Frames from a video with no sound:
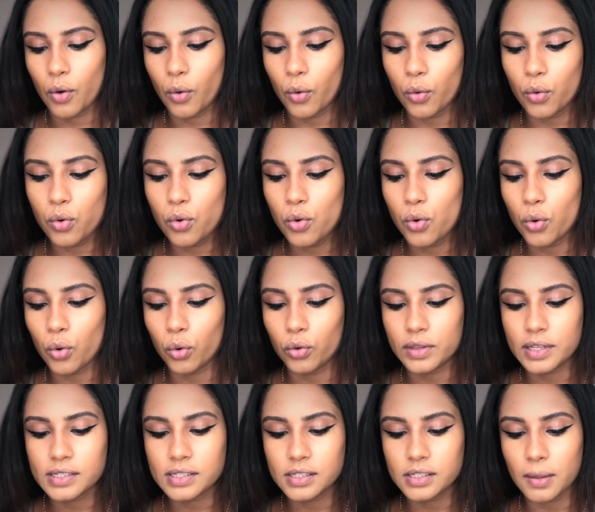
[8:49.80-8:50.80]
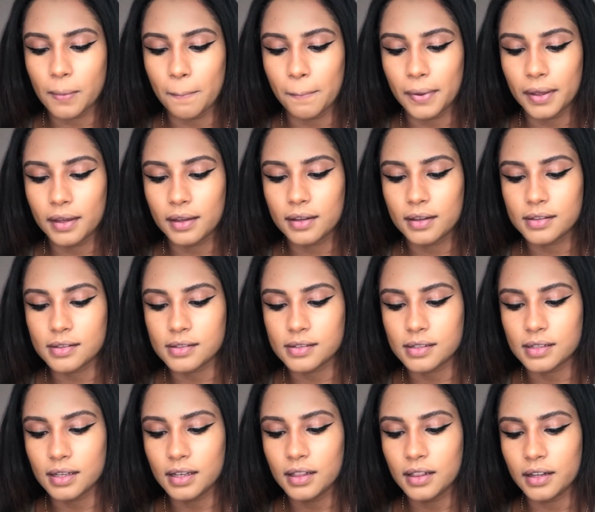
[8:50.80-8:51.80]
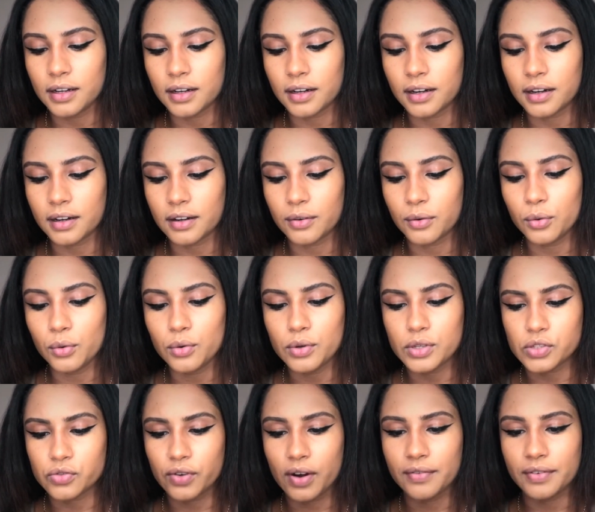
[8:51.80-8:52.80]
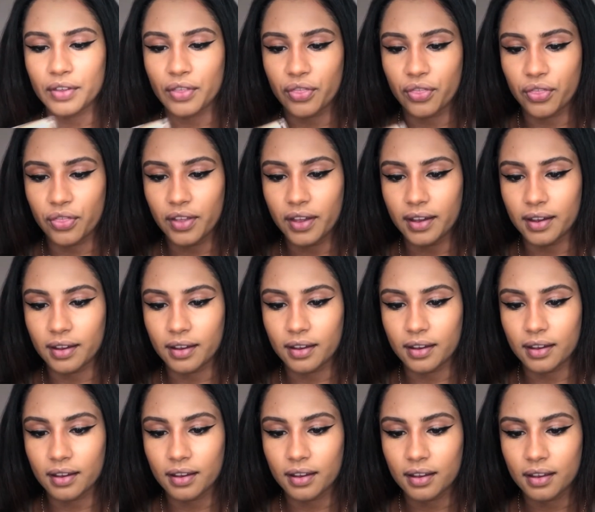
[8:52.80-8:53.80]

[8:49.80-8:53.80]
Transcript: Ooh, this is a big concealer. Ooh, it's very thick.